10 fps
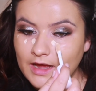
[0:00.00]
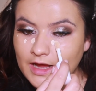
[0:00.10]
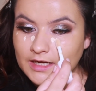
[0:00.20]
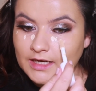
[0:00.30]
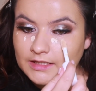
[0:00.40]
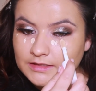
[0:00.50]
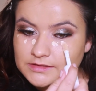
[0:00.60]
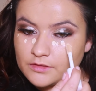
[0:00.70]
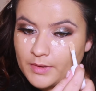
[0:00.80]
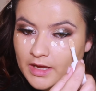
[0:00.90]
and a
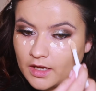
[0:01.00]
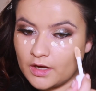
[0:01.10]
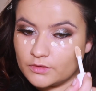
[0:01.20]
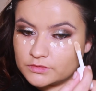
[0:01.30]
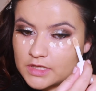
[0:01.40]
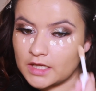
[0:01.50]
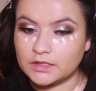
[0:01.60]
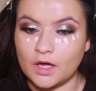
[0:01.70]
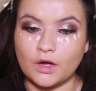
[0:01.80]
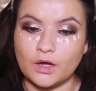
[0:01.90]
little bit goes a
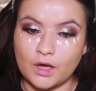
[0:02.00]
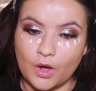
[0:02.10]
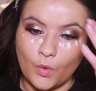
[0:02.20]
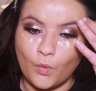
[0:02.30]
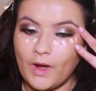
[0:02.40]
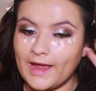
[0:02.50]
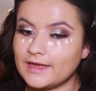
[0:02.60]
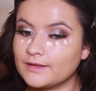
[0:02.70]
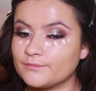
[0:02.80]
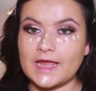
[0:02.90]
long
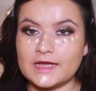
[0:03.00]
way.